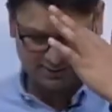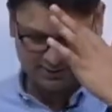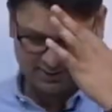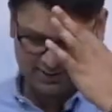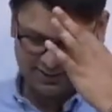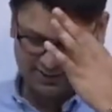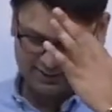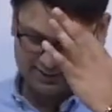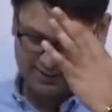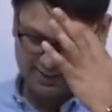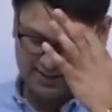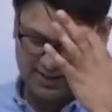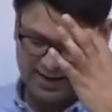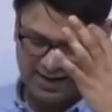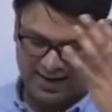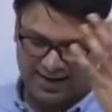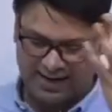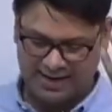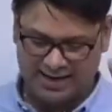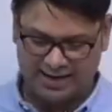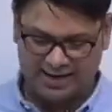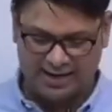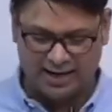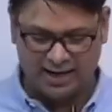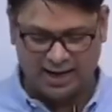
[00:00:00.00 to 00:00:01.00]
right?
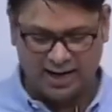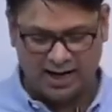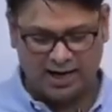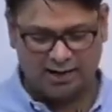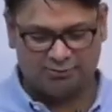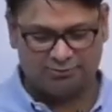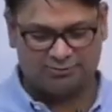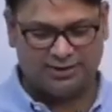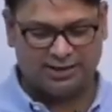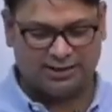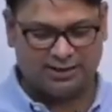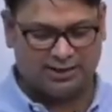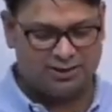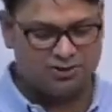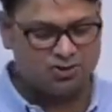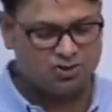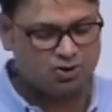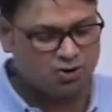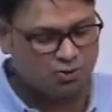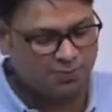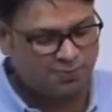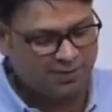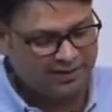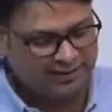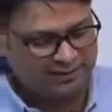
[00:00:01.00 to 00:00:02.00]
And how they
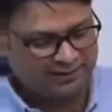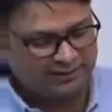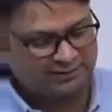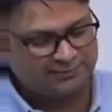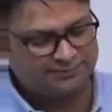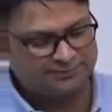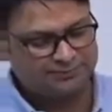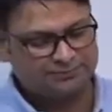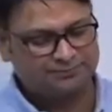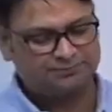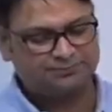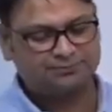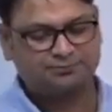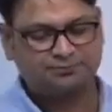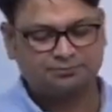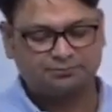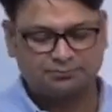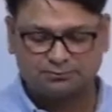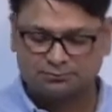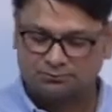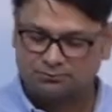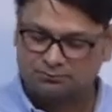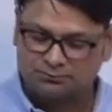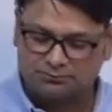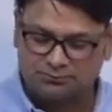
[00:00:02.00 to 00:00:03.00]
consume it,
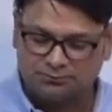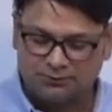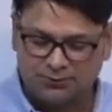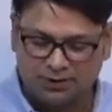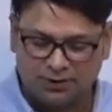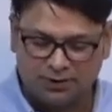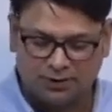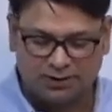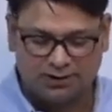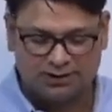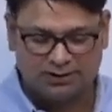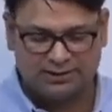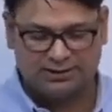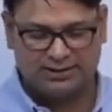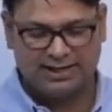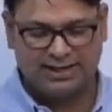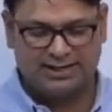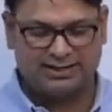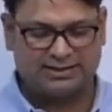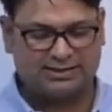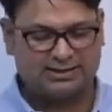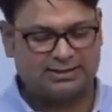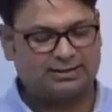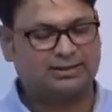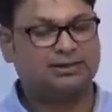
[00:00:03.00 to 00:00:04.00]

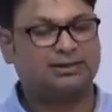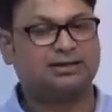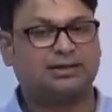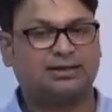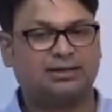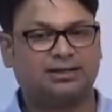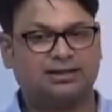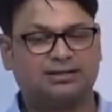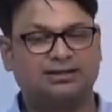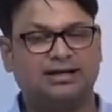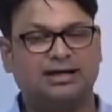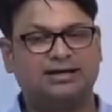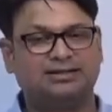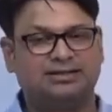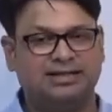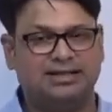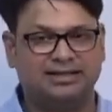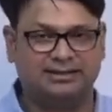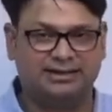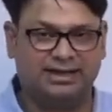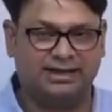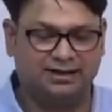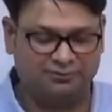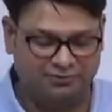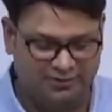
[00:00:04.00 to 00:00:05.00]
that
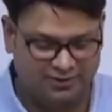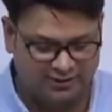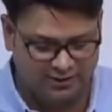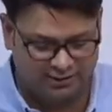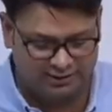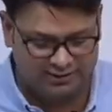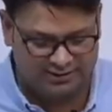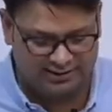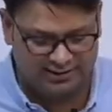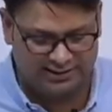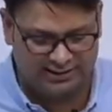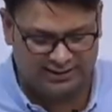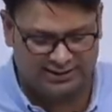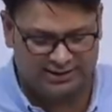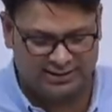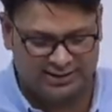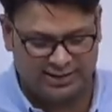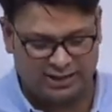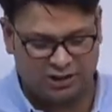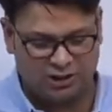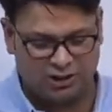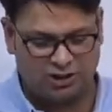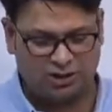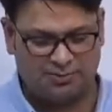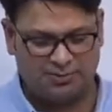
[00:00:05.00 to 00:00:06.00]
thing that we will see in
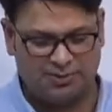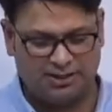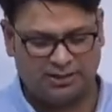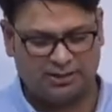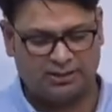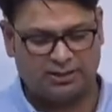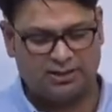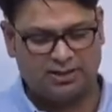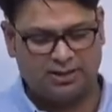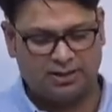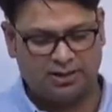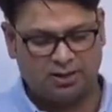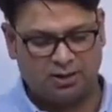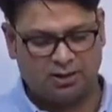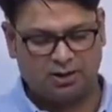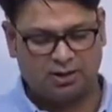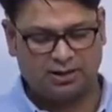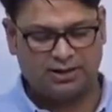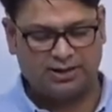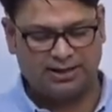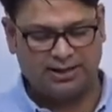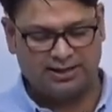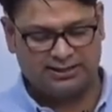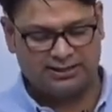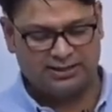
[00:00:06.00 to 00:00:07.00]
economic
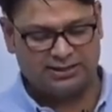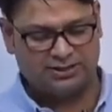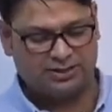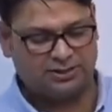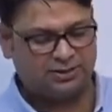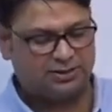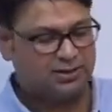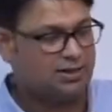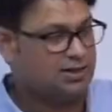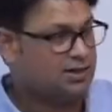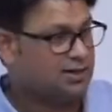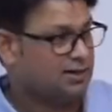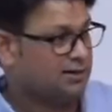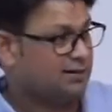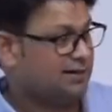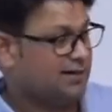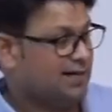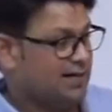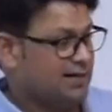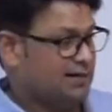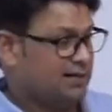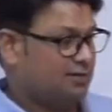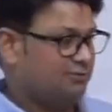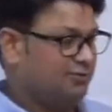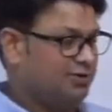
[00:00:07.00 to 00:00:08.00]
organization.
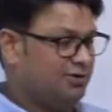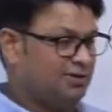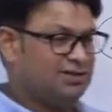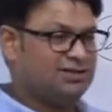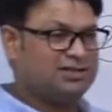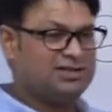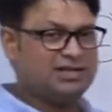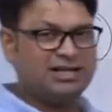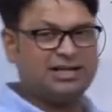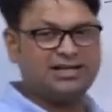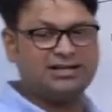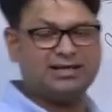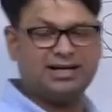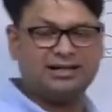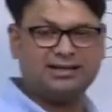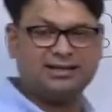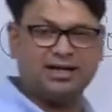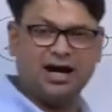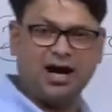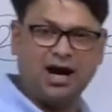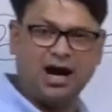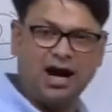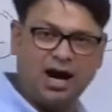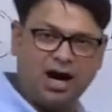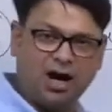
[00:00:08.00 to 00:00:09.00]
Then we will see that
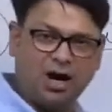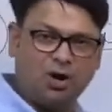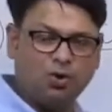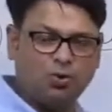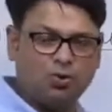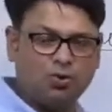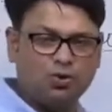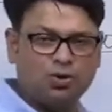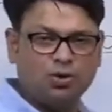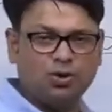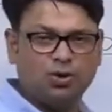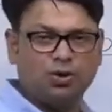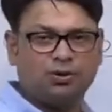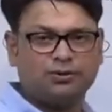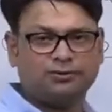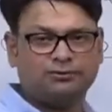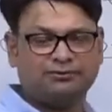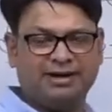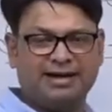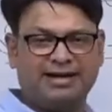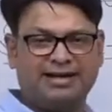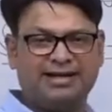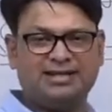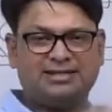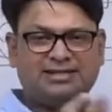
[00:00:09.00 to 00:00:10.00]
how
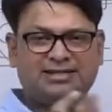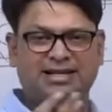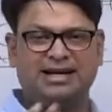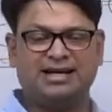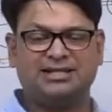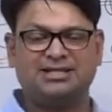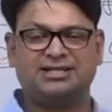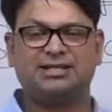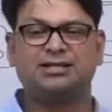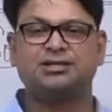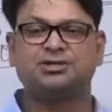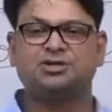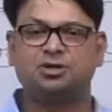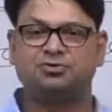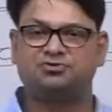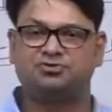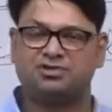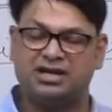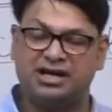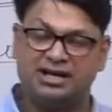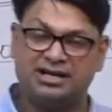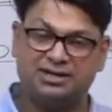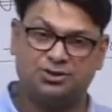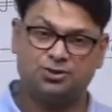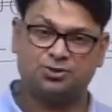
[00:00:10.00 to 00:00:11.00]
various agents of
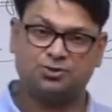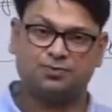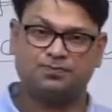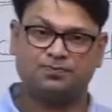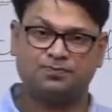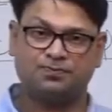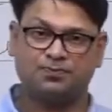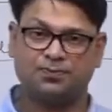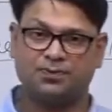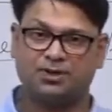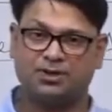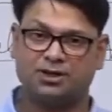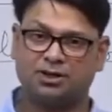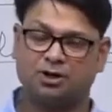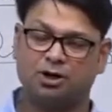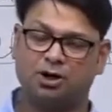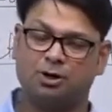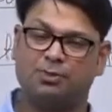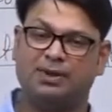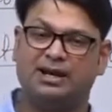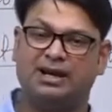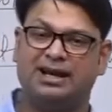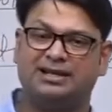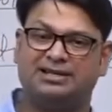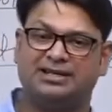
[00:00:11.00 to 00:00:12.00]
change,
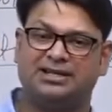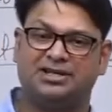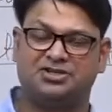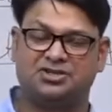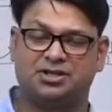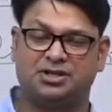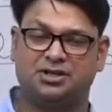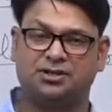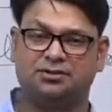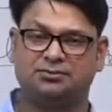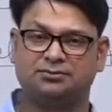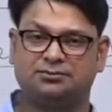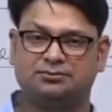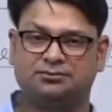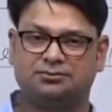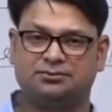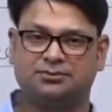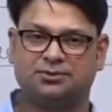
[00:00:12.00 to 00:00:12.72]
globalization,